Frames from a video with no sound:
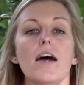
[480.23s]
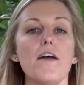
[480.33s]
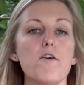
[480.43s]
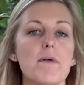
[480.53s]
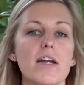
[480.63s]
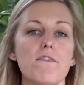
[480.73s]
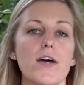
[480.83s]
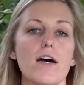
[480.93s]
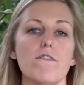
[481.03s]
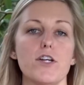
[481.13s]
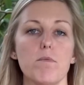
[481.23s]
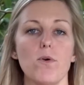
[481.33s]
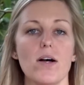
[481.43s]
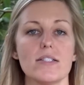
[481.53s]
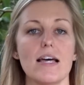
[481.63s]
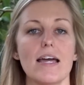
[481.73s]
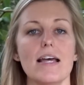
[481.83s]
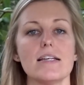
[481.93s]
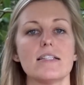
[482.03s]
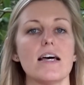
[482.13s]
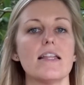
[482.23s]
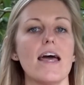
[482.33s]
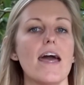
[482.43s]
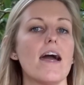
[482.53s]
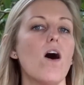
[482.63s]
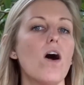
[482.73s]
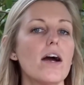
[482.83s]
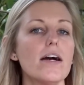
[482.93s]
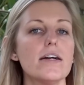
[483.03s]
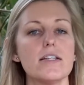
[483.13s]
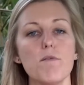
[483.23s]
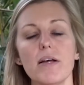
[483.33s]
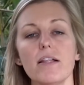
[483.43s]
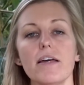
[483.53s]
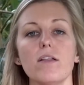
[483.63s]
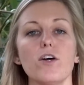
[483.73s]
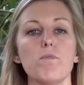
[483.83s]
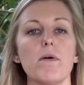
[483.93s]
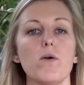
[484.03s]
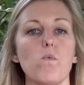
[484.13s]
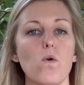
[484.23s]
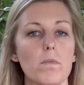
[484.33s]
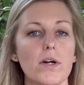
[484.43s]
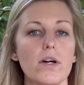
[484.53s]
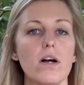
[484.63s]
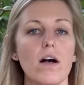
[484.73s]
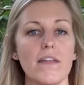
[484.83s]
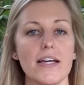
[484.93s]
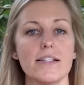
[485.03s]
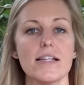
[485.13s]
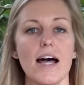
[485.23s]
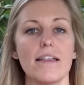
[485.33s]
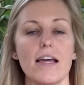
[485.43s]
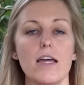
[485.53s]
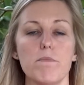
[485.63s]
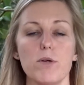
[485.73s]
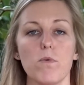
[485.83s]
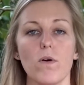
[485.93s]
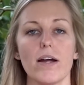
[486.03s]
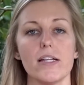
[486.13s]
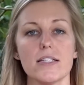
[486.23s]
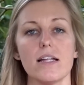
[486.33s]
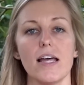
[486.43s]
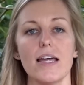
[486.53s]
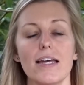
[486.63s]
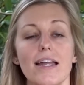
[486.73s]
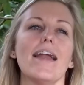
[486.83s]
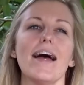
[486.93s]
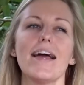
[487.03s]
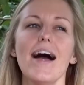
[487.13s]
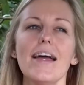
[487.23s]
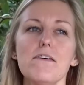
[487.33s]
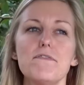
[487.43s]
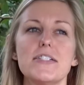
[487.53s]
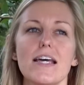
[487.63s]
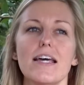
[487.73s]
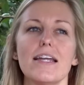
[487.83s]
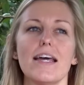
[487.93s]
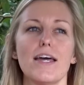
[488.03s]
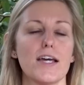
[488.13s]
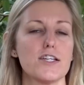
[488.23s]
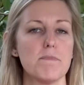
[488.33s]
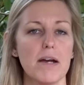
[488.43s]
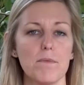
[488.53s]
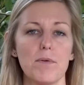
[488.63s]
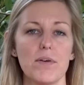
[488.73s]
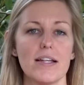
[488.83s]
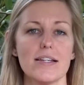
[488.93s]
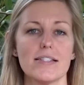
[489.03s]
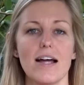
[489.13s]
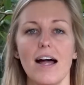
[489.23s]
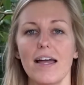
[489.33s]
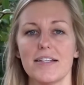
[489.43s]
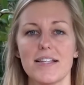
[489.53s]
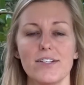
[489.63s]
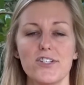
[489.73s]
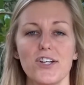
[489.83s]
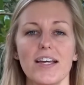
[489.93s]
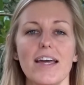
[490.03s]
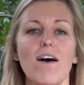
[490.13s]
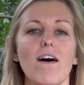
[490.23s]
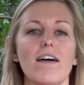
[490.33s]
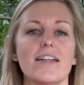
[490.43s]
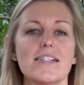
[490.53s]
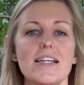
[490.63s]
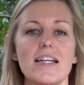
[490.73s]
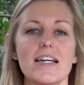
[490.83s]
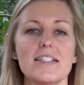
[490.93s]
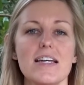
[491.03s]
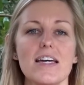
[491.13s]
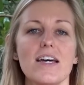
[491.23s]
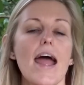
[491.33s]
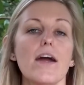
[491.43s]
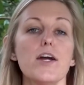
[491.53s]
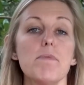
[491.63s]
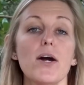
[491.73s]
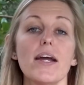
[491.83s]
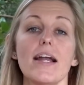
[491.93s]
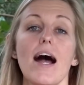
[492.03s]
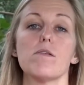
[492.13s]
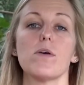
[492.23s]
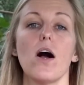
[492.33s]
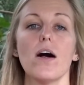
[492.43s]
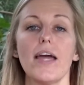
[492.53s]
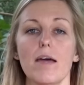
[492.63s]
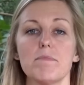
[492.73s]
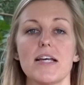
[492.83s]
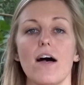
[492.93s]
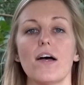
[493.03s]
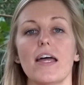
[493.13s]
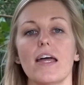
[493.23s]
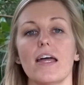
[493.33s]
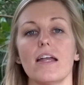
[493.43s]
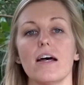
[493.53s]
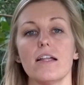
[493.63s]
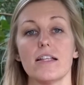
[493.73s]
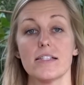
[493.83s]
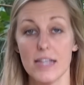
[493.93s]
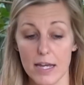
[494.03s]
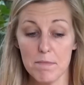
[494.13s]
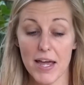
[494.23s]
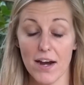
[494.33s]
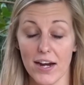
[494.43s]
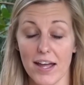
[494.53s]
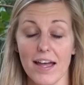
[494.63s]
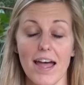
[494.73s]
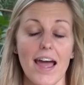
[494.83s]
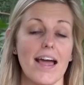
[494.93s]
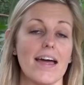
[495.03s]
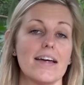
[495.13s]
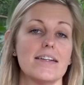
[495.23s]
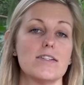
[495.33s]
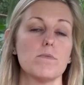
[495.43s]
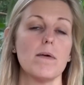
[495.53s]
Another benefit of a double wall tent is that they are typically a little bit warmer on the inside. They keep you more insulated. And I kind of did an experiment with this, not intentionally, on the CDT. Aaron Perk and I were all camped out in the same area and